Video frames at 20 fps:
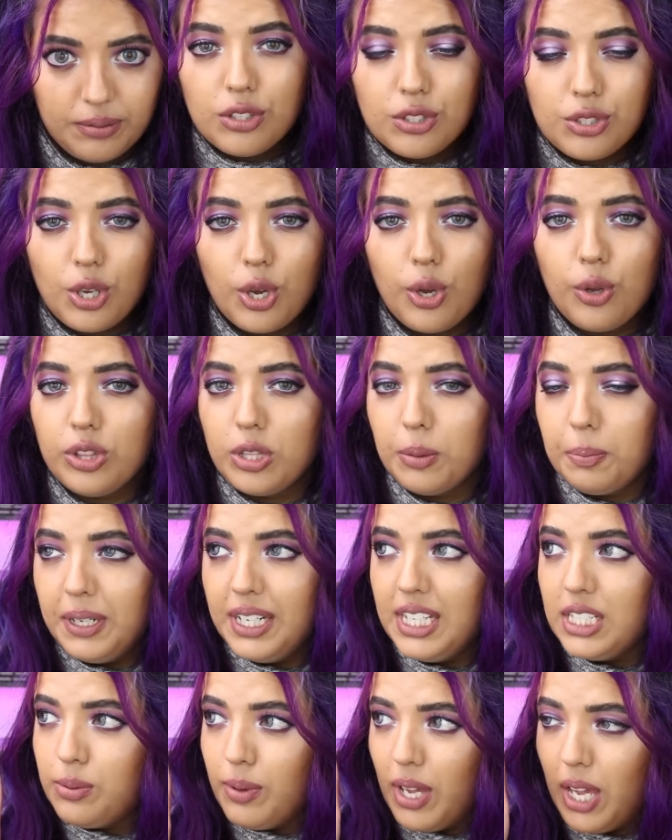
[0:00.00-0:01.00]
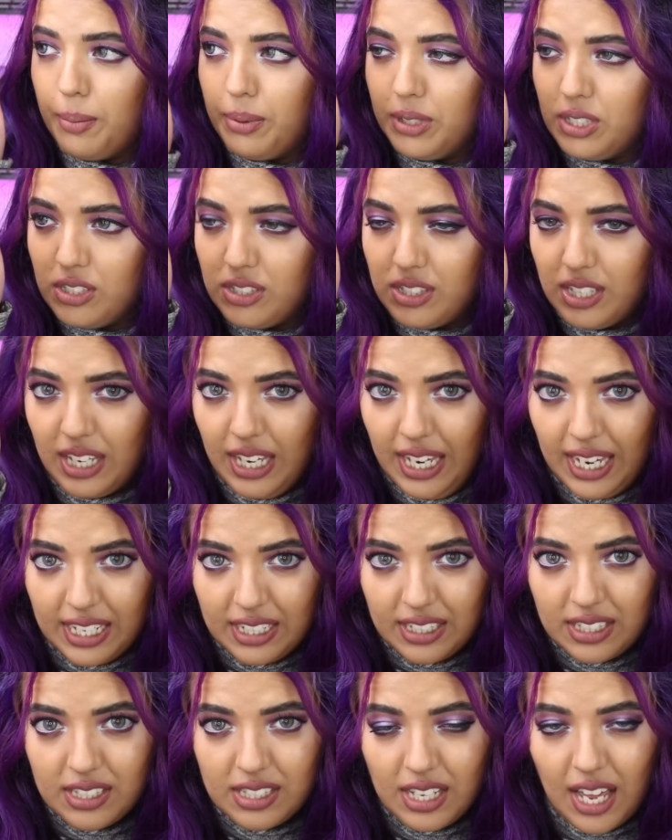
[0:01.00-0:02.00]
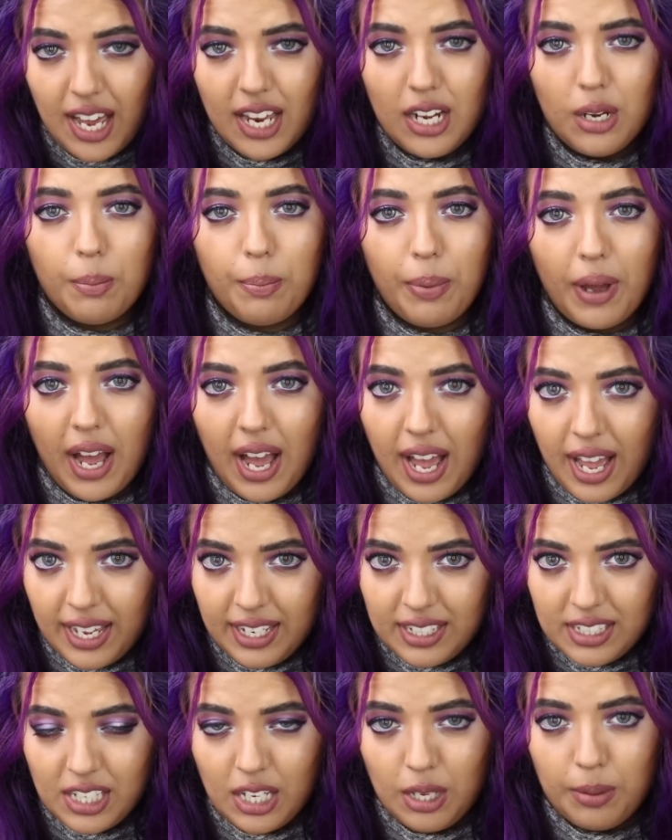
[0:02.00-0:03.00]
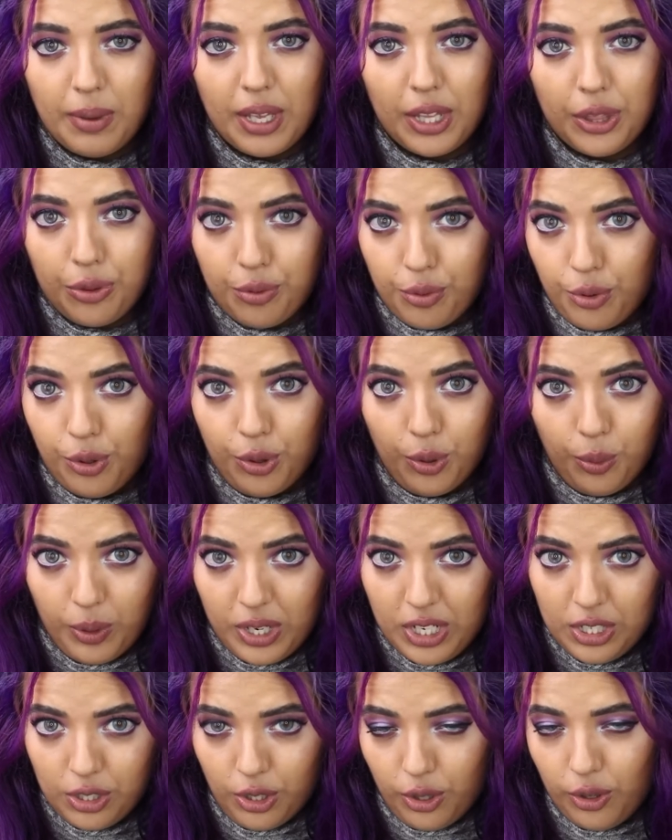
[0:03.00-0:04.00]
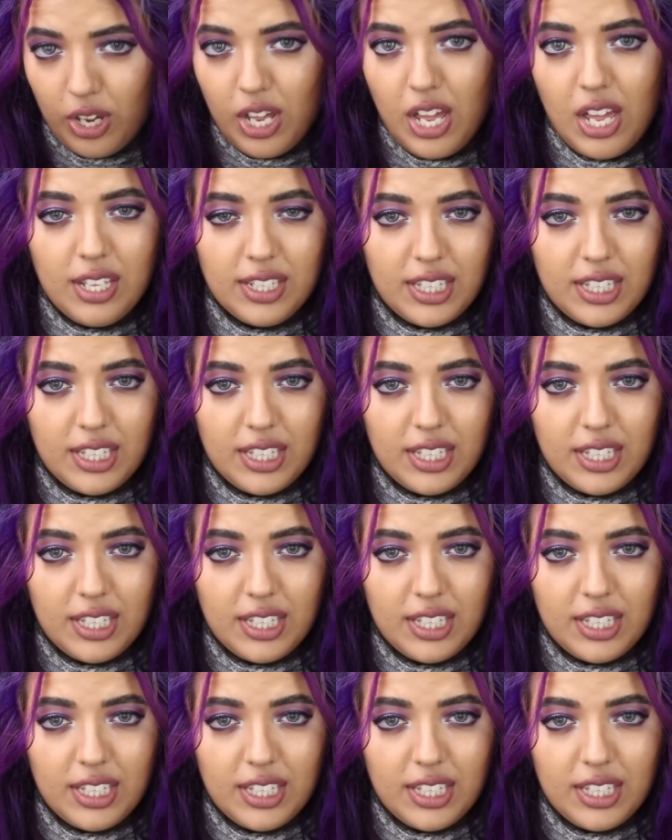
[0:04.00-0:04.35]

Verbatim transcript: So the police were able to see inside, behind him, and through the window.